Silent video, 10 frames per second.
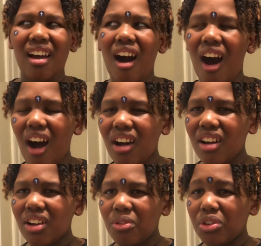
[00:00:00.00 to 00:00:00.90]
Hawk?
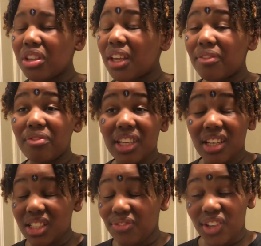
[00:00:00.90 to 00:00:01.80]
Where you get
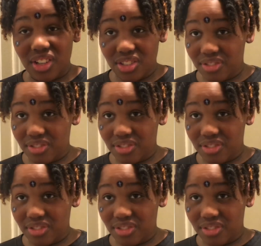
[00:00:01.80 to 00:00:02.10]
Hidden Fingers